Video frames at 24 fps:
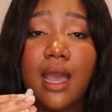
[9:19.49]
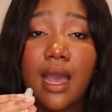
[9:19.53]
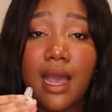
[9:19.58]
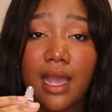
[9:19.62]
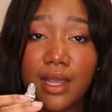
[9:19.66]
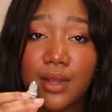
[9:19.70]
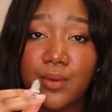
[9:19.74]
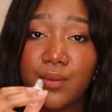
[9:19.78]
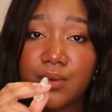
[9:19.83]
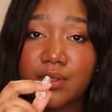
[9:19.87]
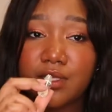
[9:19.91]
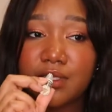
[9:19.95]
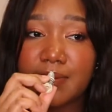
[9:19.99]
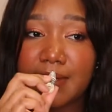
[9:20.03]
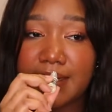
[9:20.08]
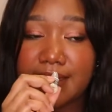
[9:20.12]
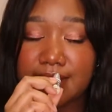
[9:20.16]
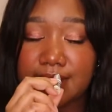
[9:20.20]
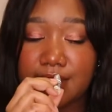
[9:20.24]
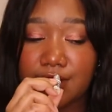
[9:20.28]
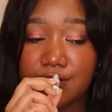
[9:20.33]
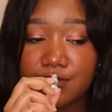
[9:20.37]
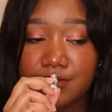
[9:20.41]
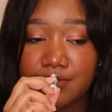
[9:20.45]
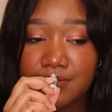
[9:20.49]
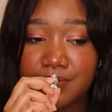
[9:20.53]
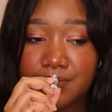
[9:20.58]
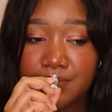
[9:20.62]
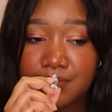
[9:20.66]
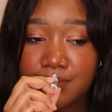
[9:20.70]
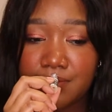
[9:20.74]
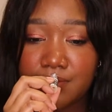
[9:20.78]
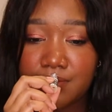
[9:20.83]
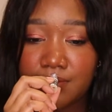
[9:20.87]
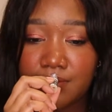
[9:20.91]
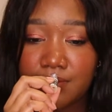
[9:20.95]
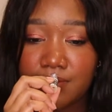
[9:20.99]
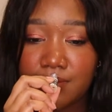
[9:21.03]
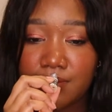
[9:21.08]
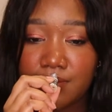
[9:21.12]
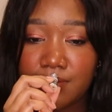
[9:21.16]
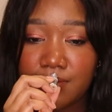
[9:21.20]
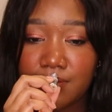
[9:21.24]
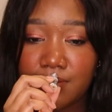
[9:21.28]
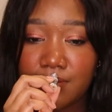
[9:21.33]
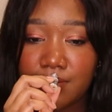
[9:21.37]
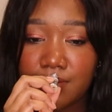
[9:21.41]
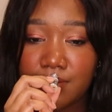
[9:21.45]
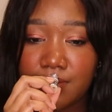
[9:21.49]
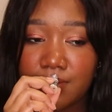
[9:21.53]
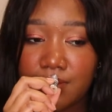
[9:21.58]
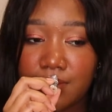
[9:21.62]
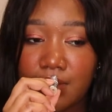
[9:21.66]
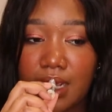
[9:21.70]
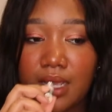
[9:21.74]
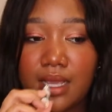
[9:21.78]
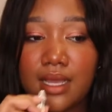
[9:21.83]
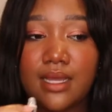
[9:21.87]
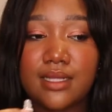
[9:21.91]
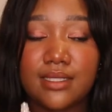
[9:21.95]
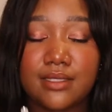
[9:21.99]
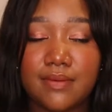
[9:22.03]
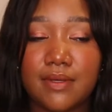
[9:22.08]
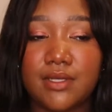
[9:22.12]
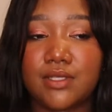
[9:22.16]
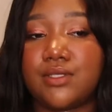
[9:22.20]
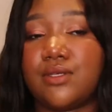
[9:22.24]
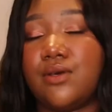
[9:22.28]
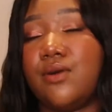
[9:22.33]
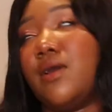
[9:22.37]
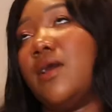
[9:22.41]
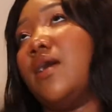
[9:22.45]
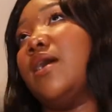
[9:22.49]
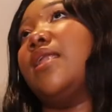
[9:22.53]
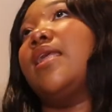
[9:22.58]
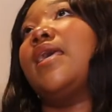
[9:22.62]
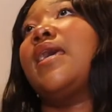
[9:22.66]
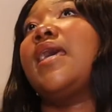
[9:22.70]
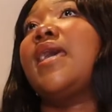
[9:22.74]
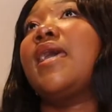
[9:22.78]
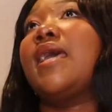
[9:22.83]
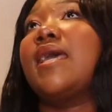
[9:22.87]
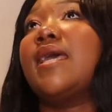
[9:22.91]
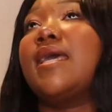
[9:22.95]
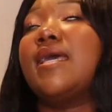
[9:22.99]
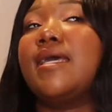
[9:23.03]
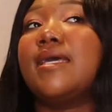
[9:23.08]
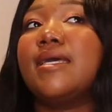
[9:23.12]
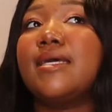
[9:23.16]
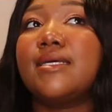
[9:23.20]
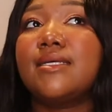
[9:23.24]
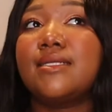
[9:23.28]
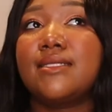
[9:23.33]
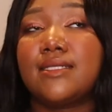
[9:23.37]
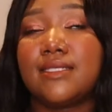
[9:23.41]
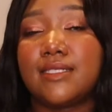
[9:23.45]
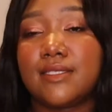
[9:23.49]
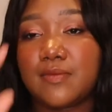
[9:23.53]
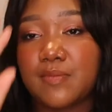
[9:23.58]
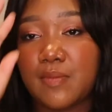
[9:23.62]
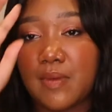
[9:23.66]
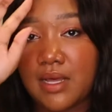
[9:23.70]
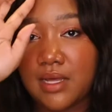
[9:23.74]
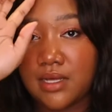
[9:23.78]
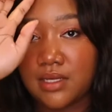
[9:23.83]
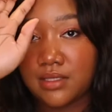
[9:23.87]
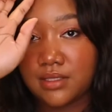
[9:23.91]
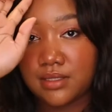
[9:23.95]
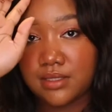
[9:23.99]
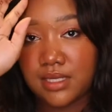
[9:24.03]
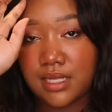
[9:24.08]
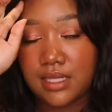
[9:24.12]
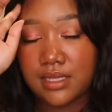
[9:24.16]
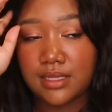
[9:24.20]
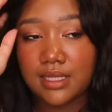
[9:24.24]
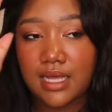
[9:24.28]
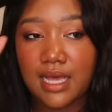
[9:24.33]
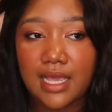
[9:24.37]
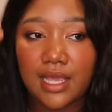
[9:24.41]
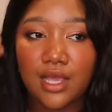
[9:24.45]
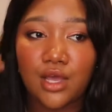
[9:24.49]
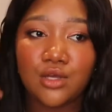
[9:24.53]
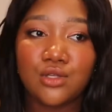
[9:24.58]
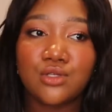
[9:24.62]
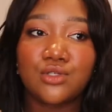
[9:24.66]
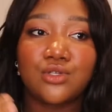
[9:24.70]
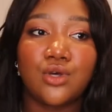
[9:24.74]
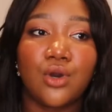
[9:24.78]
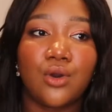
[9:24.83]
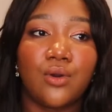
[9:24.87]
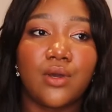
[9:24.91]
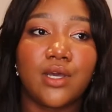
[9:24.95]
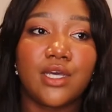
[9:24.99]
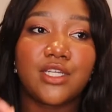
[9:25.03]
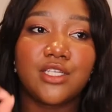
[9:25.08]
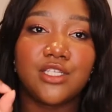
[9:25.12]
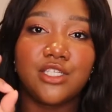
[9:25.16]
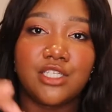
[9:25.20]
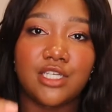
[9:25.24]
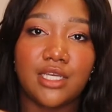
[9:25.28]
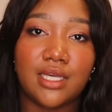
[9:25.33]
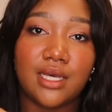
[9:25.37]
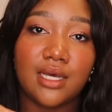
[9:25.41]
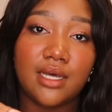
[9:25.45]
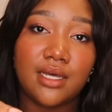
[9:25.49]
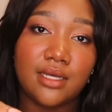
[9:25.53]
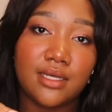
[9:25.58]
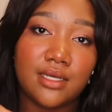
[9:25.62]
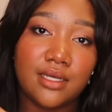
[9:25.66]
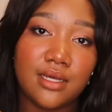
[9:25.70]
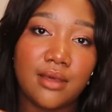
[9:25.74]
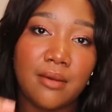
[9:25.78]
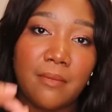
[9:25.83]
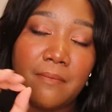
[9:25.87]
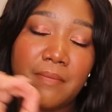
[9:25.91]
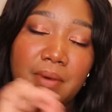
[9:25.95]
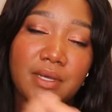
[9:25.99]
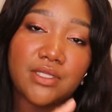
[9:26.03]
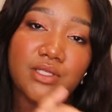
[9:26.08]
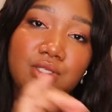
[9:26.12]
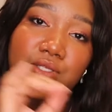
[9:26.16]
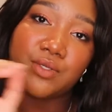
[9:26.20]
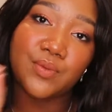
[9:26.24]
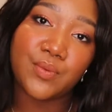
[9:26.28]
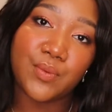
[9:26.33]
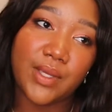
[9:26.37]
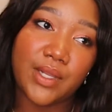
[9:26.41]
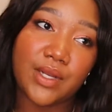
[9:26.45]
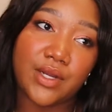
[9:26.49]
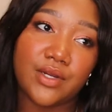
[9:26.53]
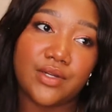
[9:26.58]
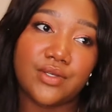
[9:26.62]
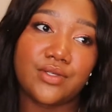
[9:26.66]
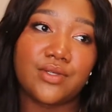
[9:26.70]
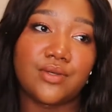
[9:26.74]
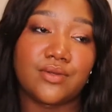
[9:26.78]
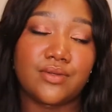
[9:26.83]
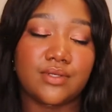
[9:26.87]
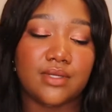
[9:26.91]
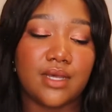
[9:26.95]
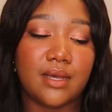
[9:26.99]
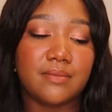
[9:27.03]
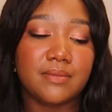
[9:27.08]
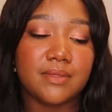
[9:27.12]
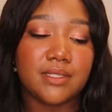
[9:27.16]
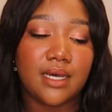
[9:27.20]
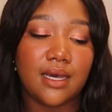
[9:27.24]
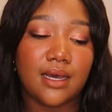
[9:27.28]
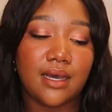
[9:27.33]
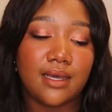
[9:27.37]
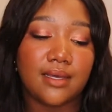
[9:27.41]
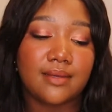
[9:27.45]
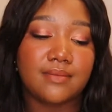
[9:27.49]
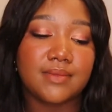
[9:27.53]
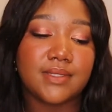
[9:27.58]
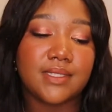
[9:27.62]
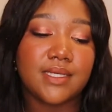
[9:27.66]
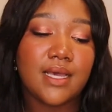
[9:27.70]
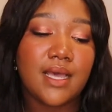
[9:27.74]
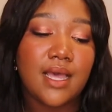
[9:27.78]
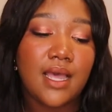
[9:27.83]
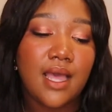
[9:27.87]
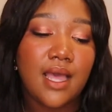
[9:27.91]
I can wear this by itself. It smells so good. It smells like Tokajia but sweeter. So sometimes